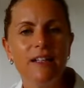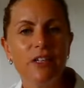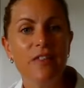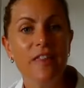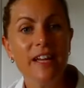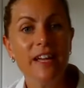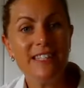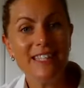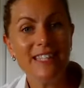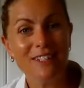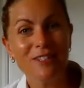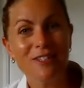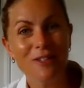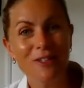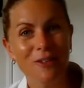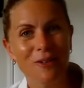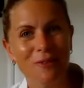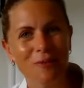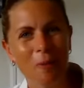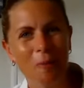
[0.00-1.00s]
So that's
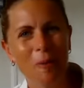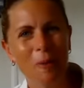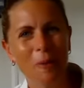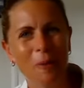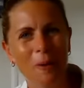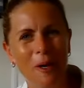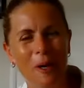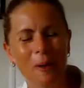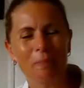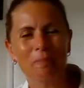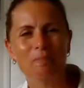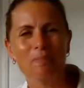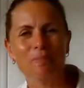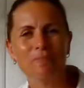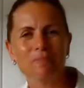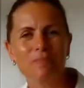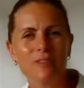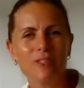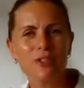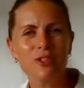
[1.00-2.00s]
incident reporting.
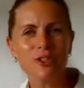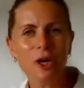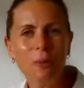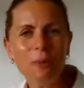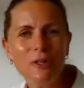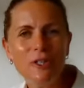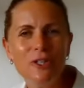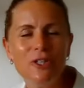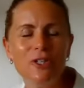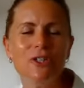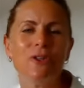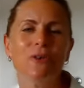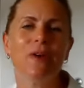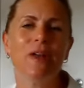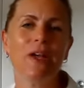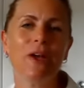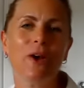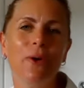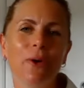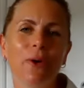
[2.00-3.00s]
Stop what you're
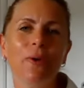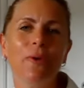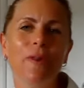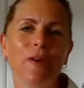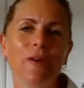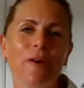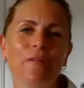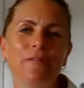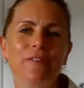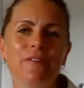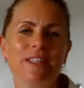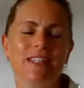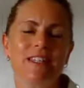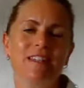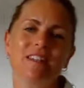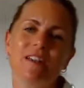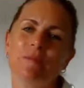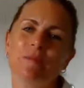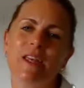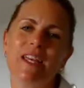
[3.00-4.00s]
doing, call the office,
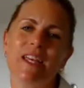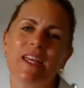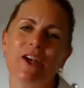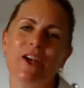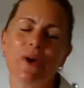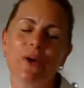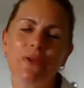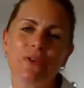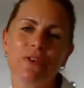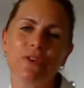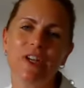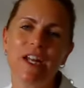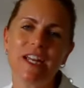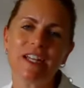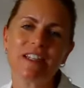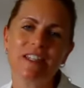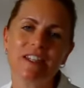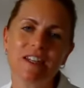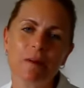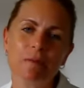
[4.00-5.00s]
and then we can go through
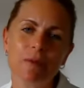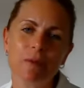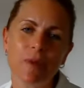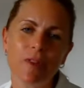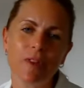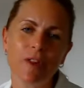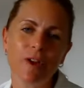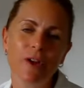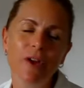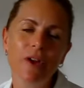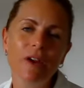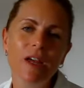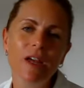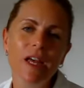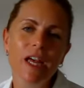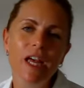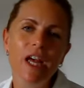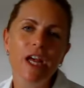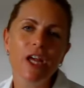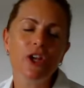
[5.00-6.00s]
next steps with you.
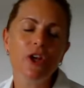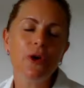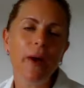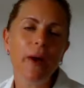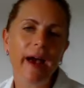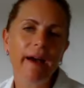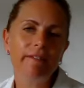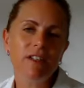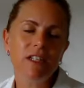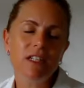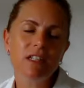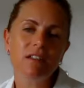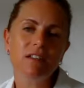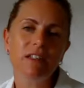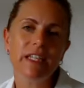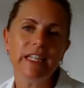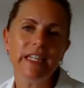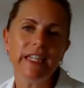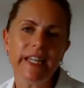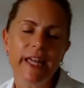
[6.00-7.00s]
You have
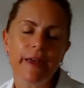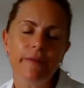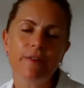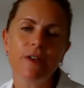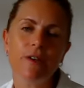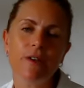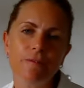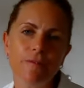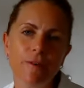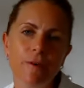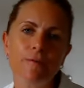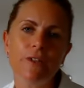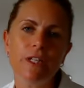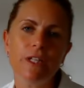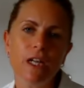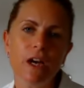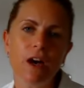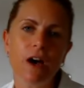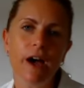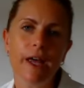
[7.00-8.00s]
until
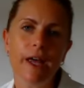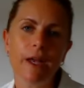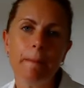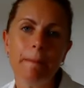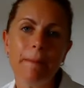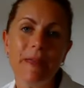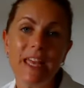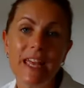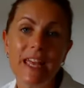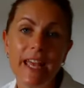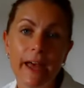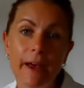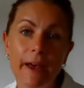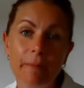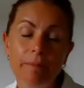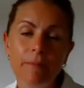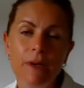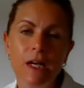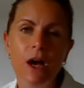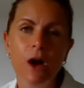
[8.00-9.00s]
11:59
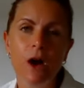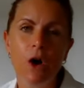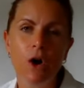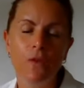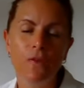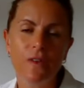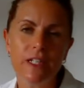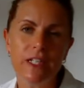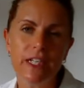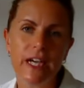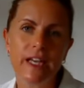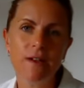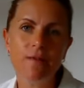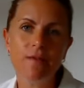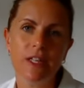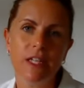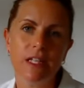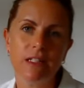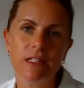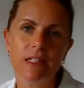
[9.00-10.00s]
p.m. on the day of
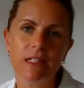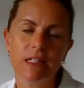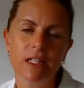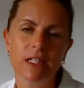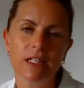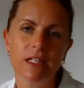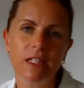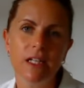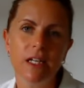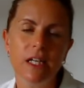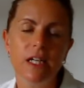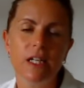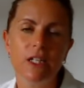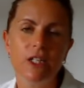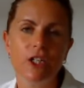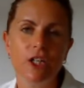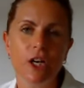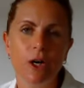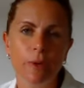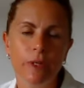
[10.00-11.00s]
the incident
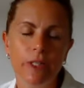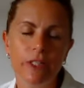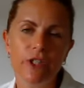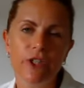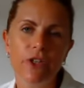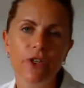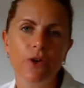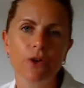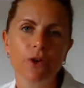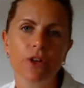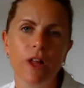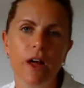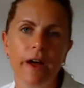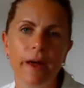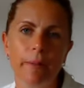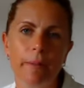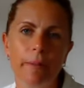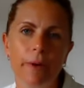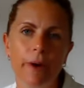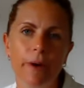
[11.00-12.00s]
to go into your
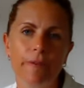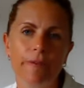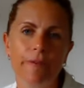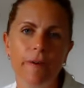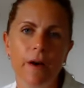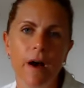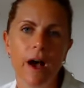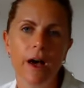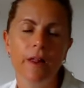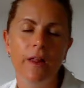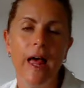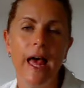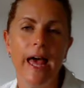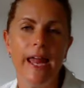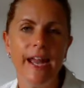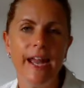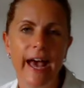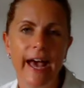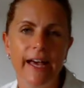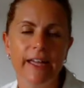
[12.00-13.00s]
client profile
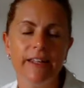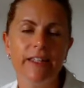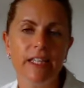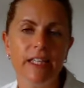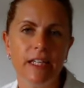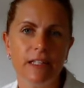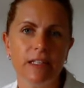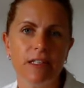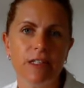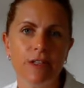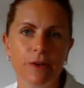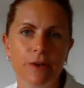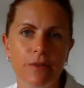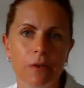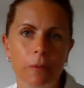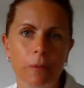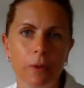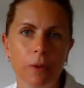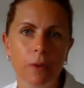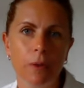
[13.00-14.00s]
and add the incident
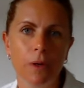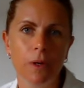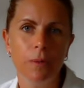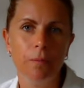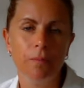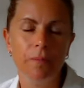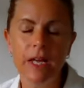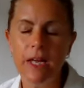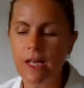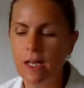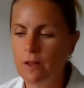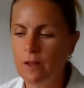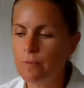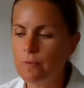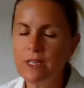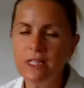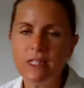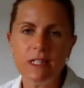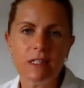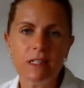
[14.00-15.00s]
report. If
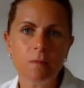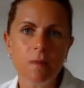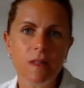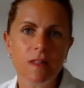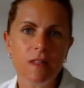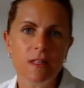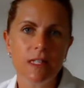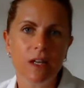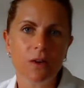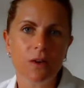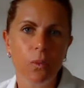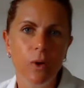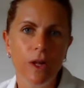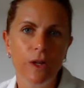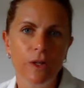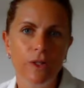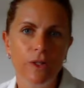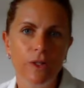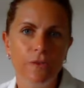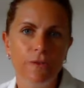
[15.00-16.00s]
Mr. Smith is
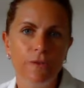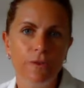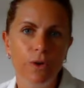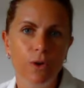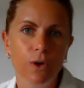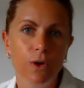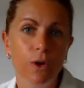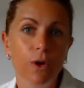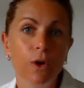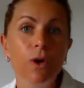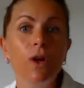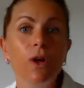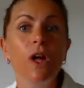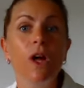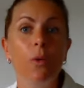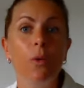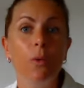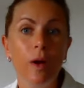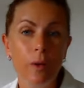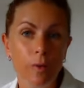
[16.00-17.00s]
unwell on the floor,
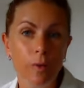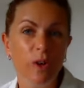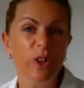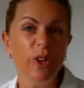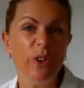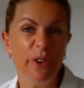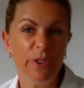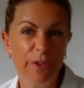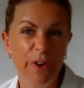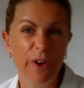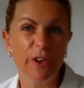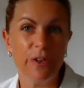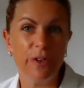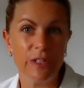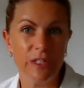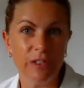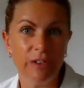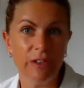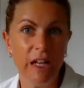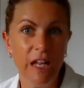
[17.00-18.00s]
we want your
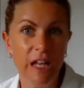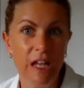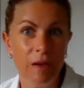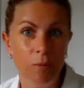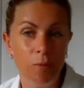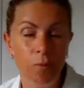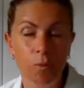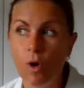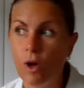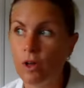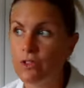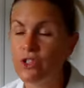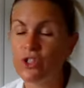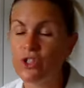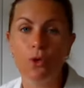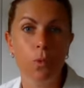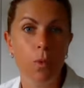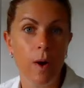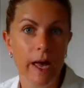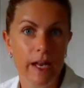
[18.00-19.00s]
focus on him
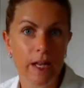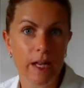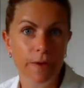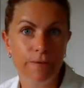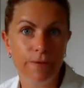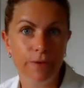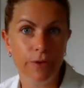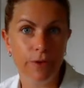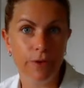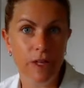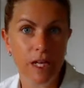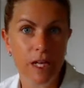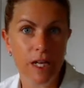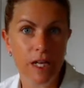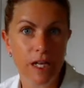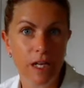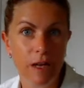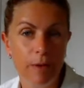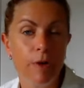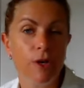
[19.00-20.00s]
whilst you're waiting for
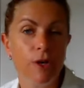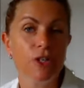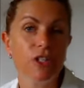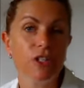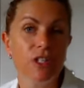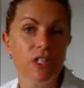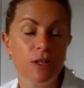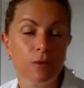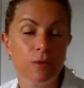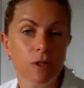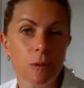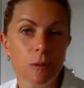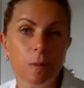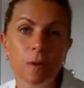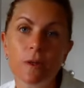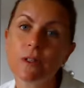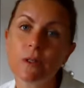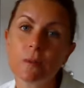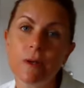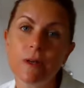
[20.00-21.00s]
the emergency
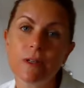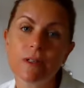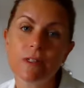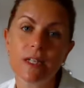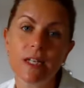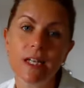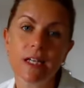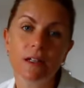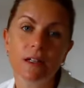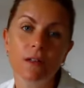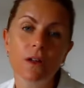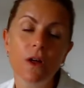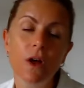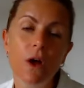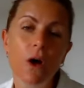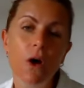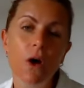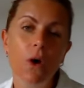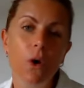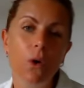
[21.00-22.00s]
response personnel,
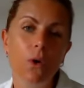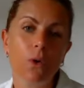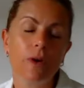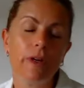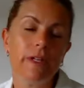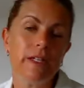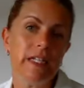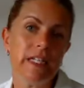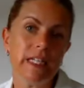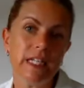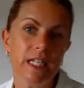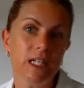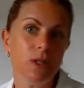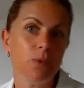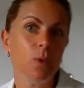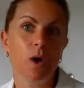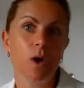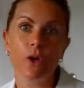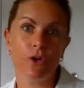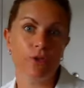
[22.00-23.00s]
or
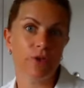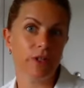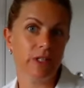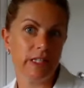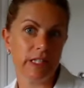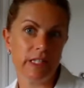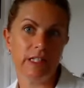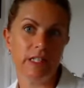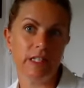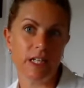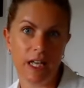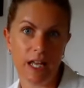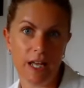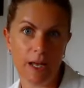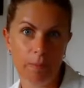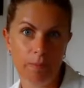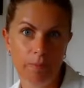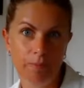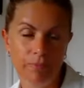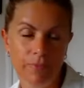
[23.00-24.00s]
indeed while you're assisting
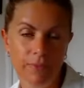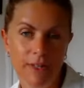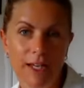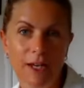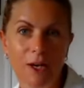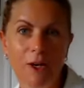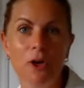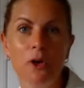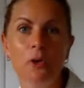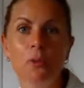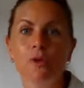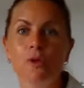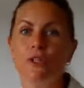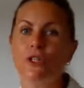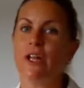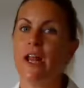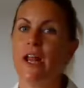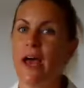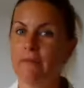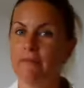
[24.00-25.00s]
him. I don't
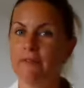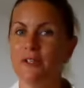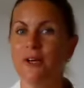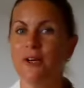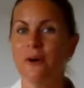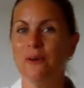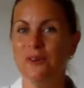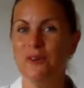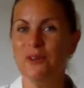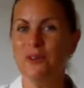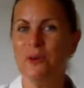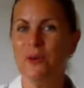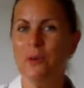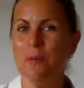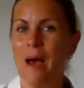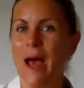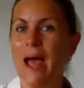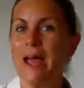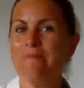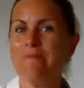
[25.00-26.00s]
want you to have to go and do
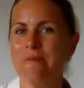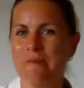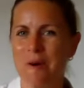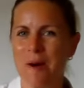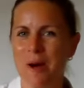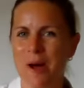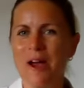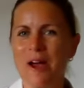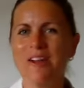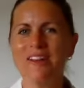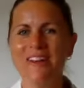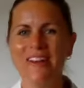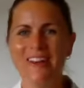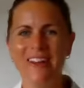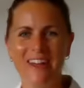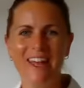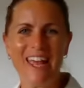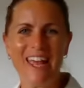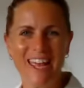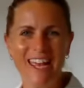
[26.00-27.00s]
paperwork.
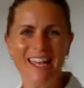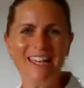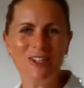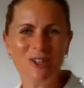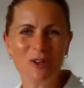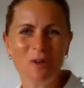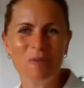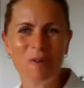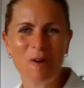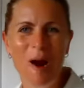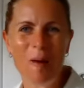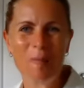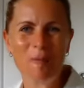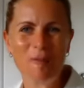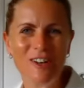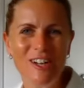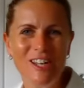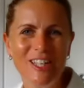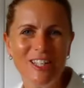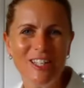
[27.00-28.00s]
He's your
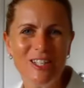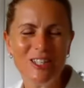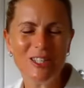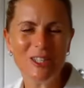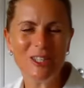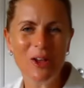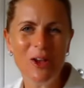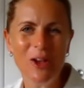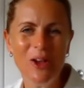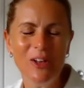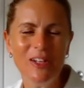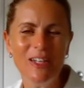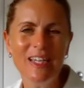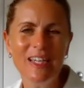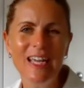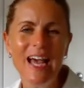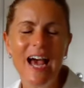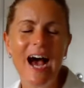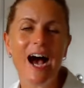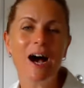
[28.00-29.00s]
primary concern,
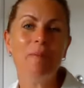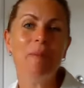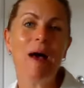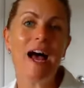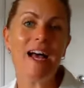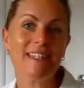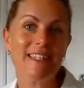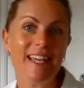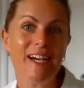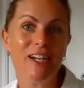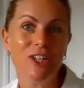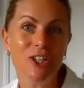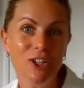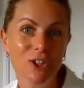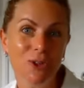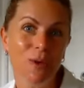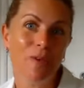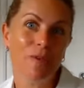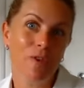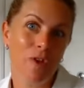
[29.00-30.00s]
as are
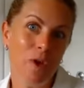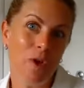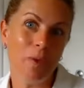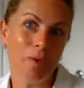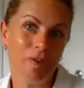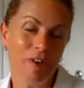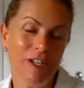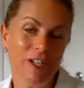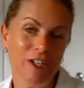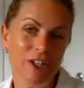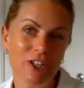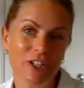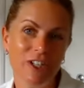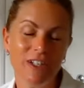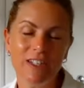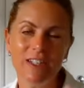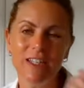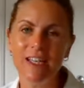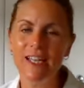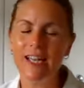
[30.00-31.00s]
you if you were
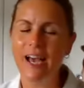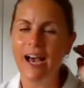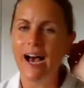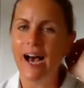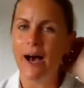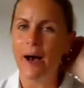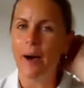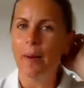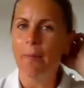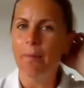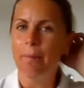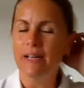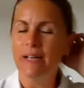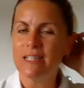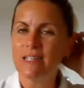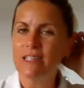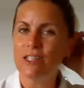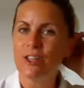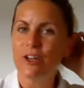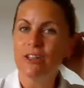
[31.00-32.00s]
injured.
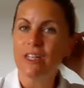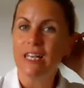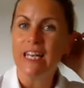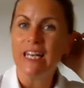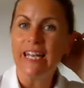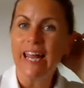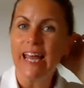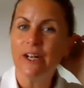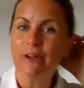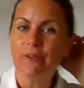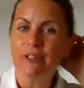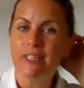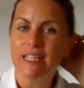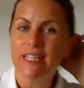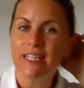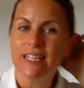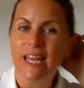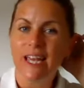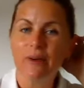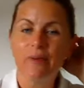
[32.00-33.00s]
But certainly later in
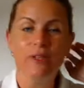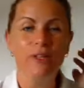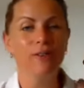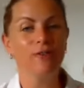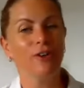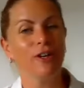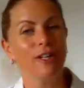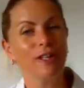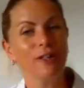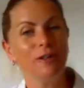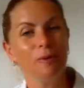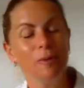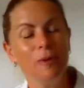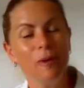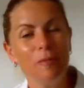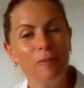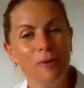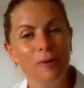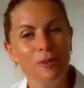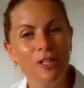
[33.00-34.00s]
the day when you've got a little
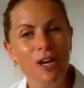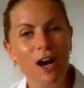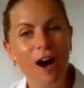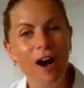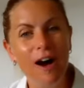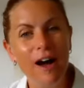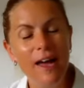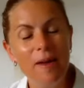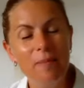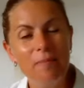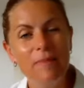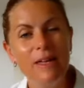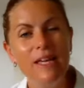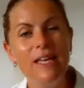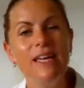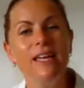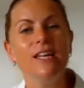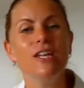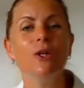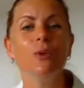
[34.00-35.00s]
bit more time,
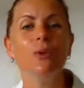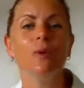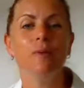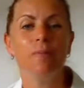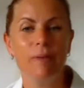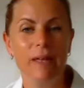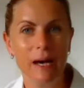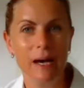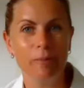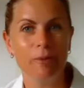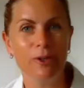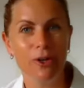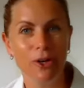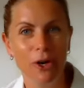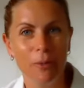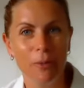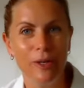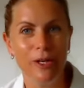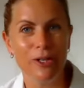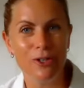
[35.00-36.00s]
you would be able to
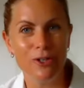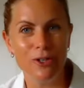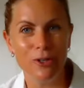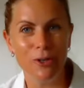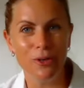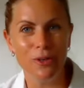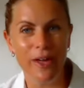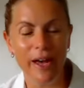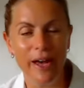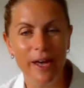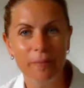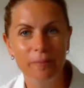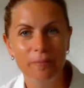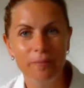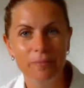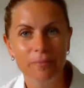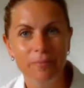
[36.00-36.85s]
go in and do that.